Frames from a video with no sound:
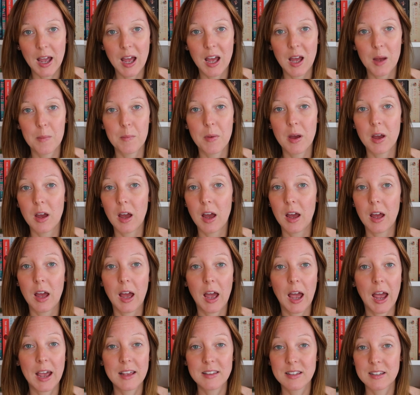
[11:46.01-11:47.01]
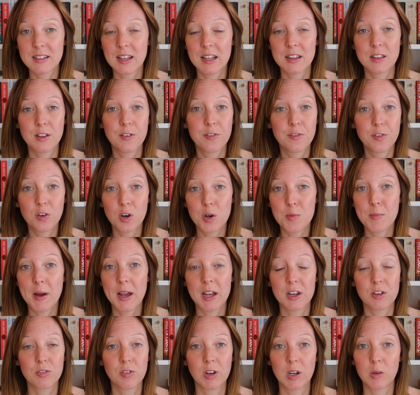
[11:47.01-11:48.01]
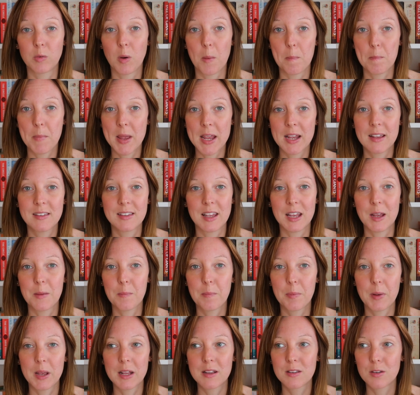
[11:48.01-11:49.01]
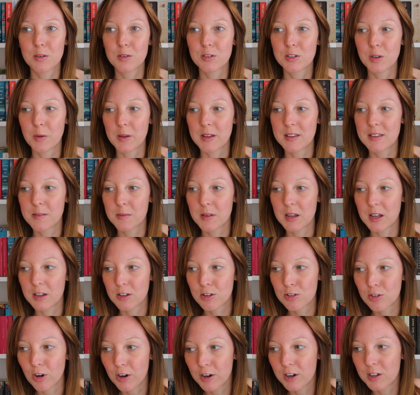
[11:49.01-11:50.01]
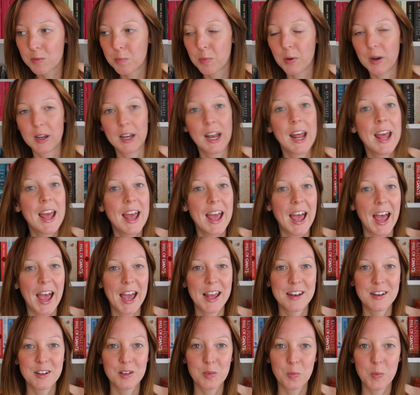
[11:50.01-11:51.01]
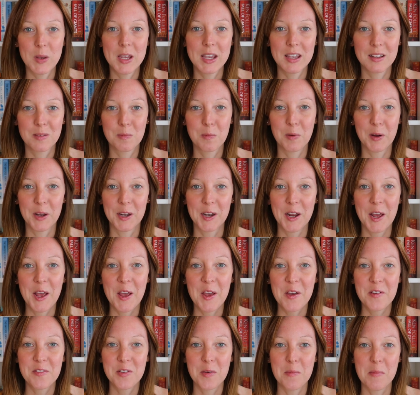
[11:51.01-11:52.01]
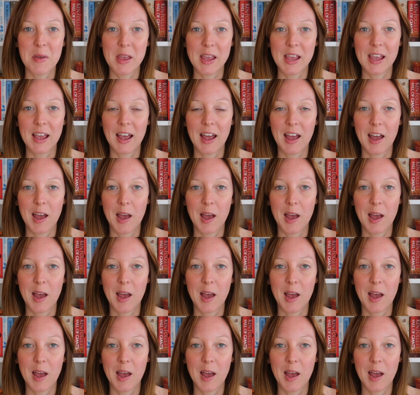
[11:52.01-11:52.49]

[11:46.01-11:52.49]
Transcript: Um, as I said, the format is really what makes it, but it's also its strongest point and its weakest point for me,